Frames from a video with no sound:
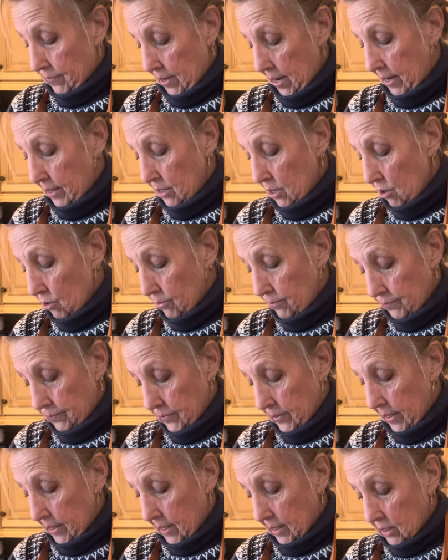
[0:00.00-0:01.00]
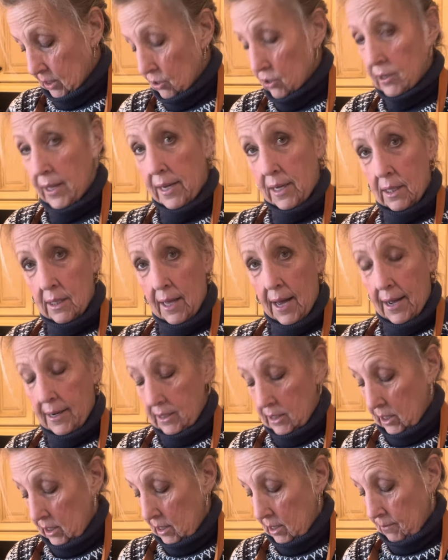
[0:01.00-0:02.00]
I know it doesn't look like a lot
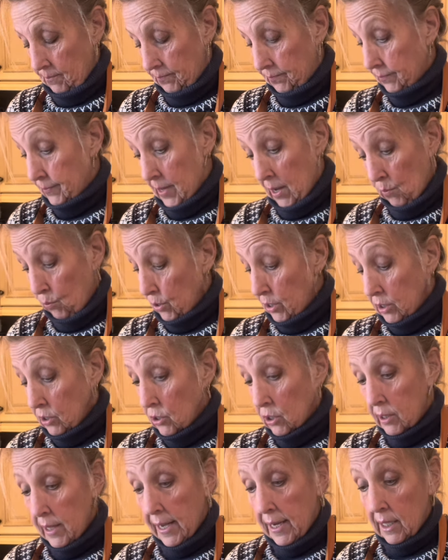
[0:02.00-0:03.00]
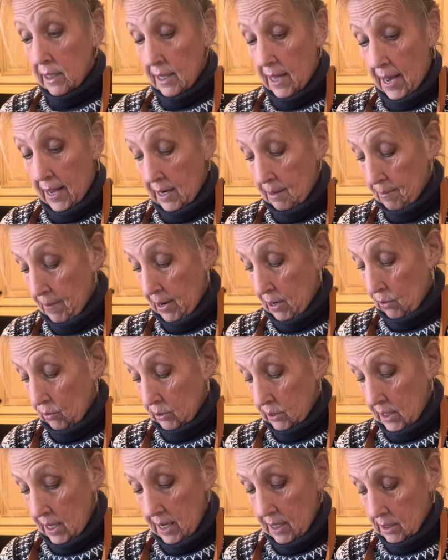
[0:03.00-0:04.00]
it wouldn't look like a lot in my old
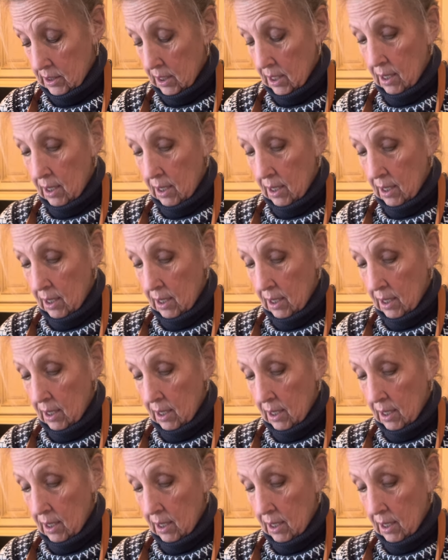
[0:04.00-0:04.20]
days,